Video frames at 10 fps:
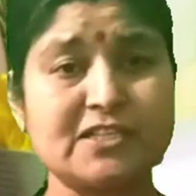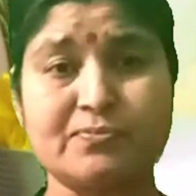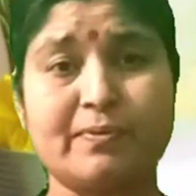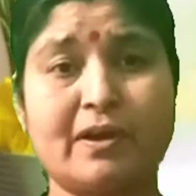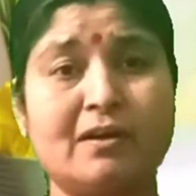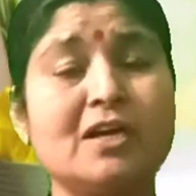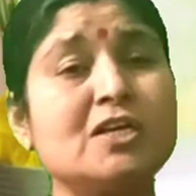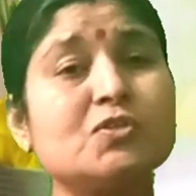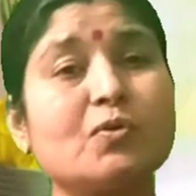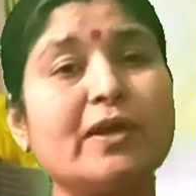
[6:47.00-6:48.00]
fair,
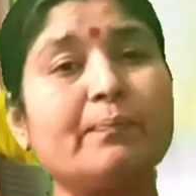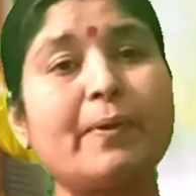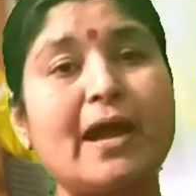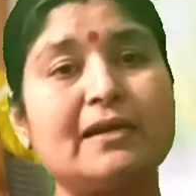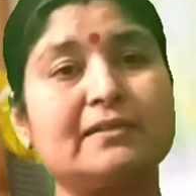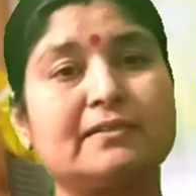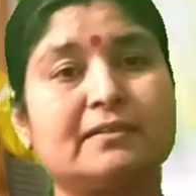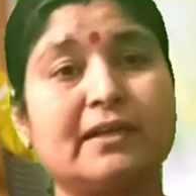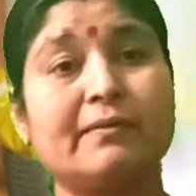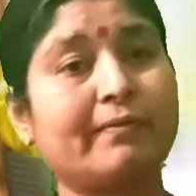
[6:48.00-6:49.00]
so
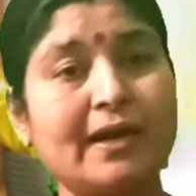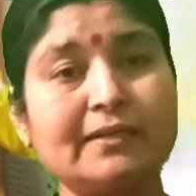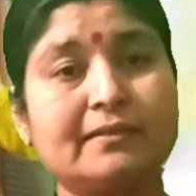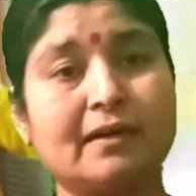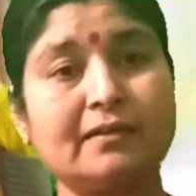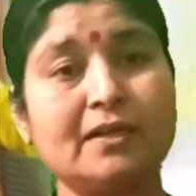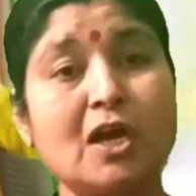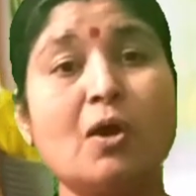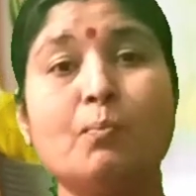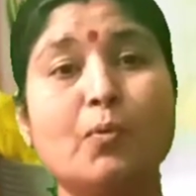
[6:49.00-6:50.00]
he felt that
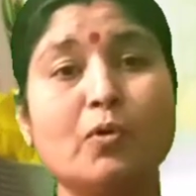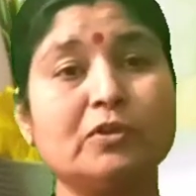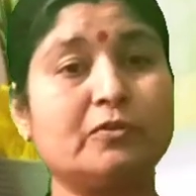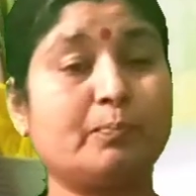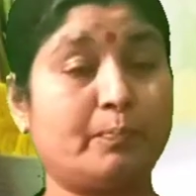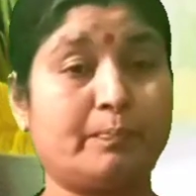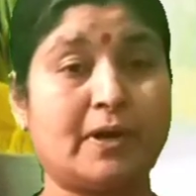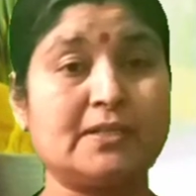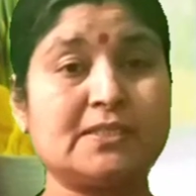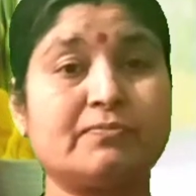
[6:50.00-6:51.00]
both
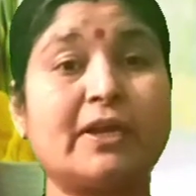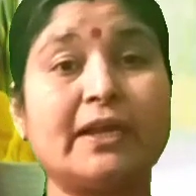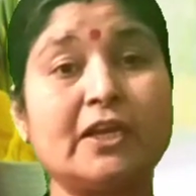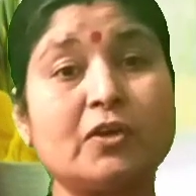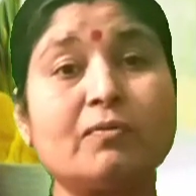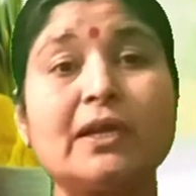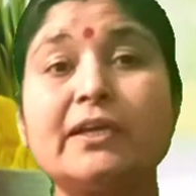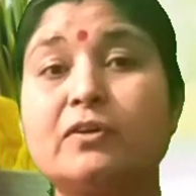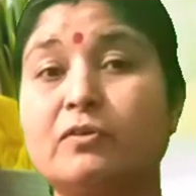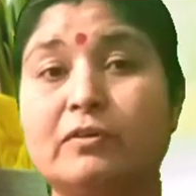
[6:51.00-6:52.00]
paths were
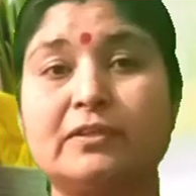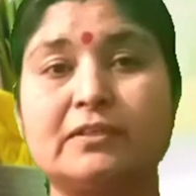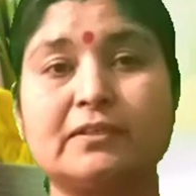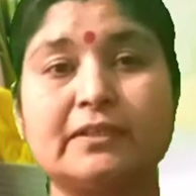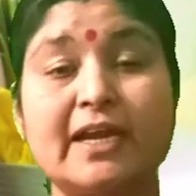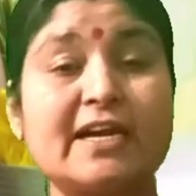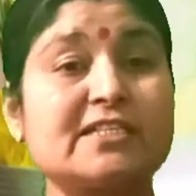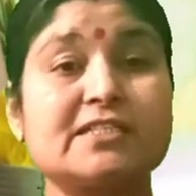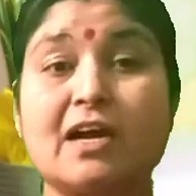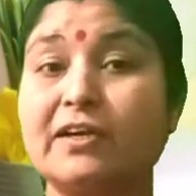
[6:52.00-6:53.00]
equally good and
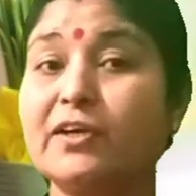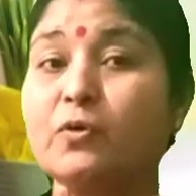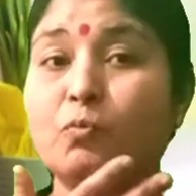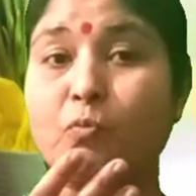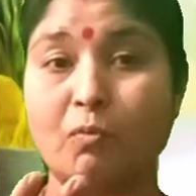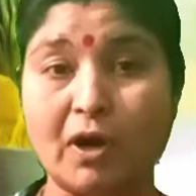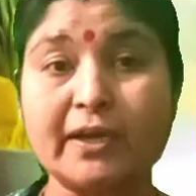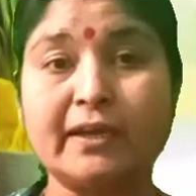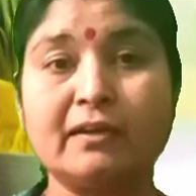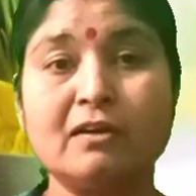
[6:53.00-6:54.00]
started
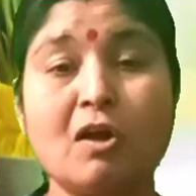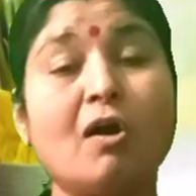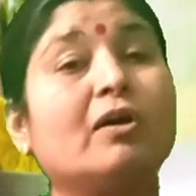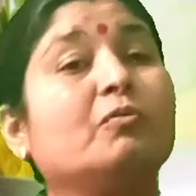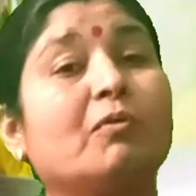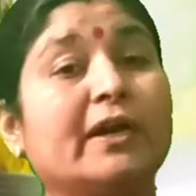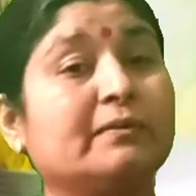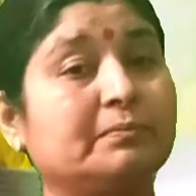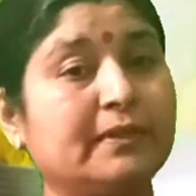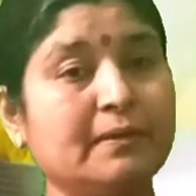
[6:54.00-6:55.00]
walking on one
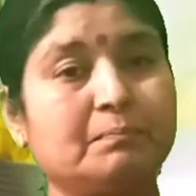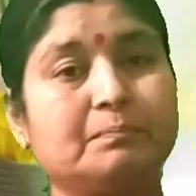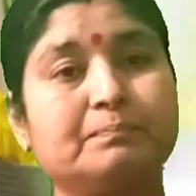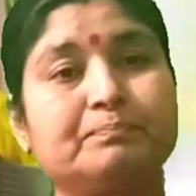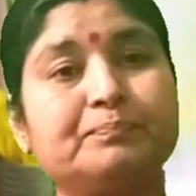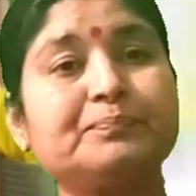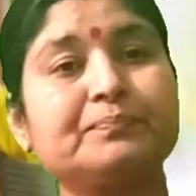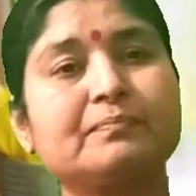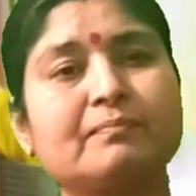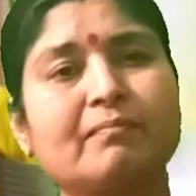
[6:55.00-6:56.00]
of them.
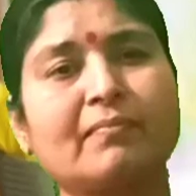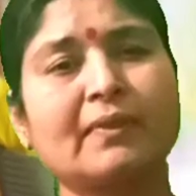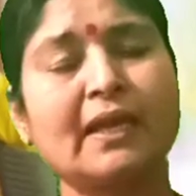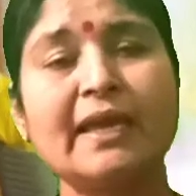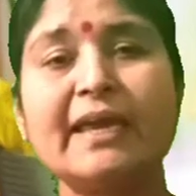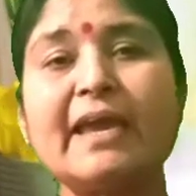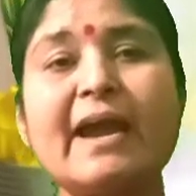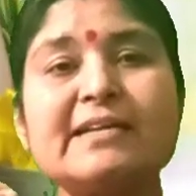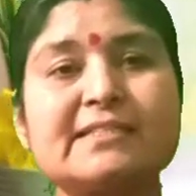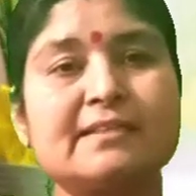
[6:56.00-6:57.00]
He
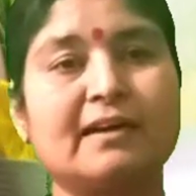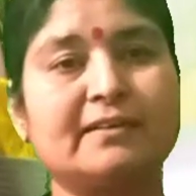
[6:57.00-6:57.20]
adds